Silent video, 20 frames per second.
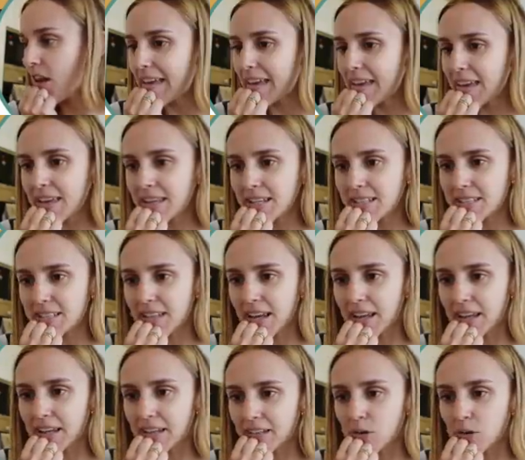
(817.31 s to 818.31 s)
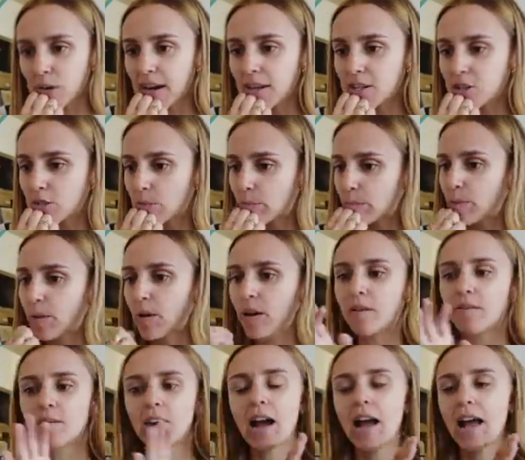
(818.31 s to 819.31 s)
Easy. Grey
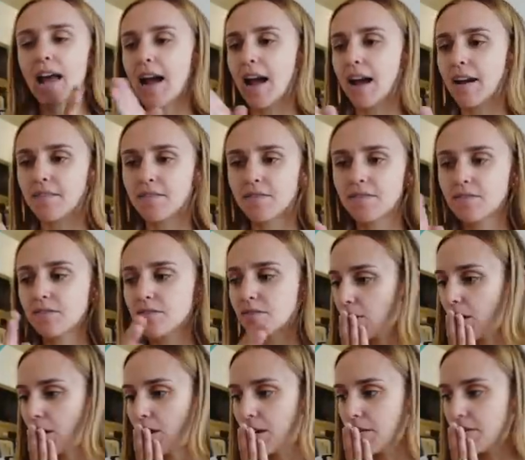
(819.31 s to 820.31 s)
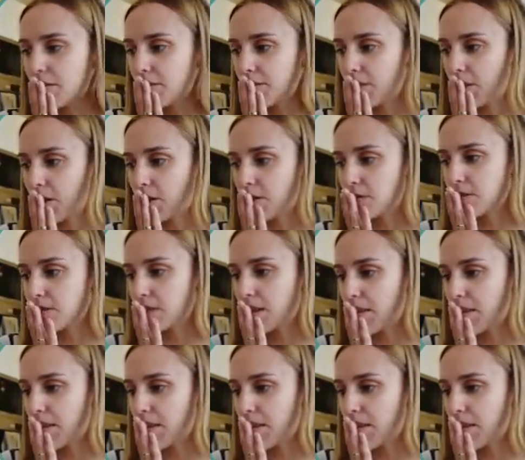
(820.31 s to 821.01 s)
jumper, I have enough of those.